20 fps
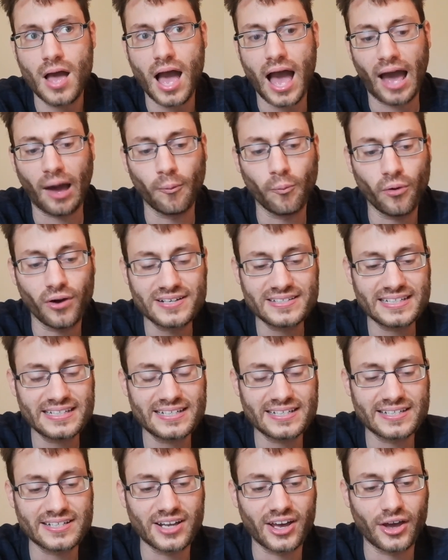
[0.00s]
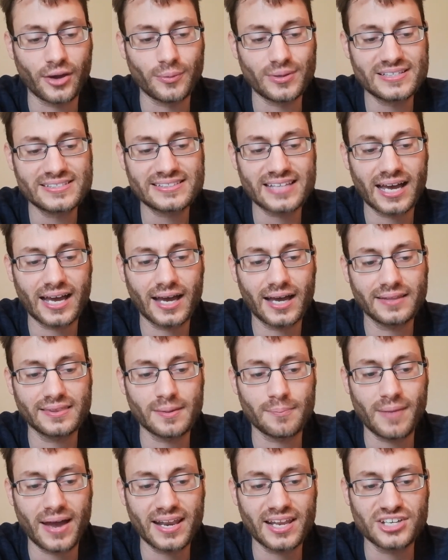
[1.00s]
And what I didn't know is that the
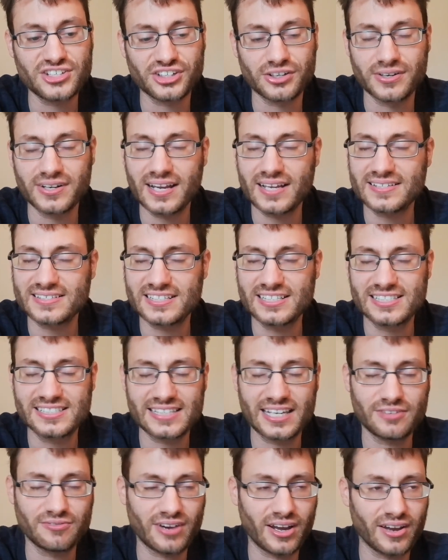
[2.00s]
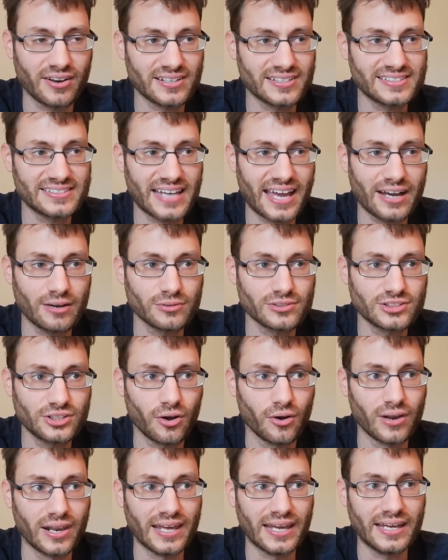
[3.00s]
manager had actually sent round a sales
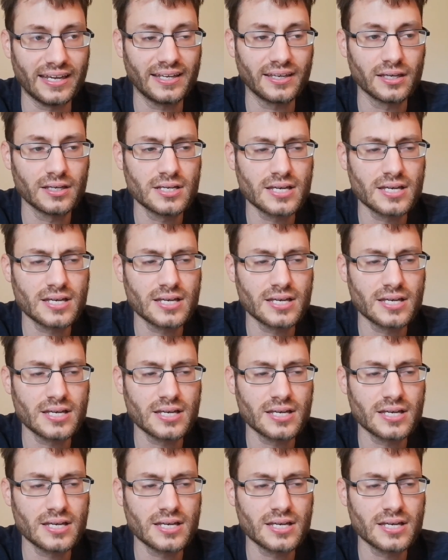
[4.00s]
colleague,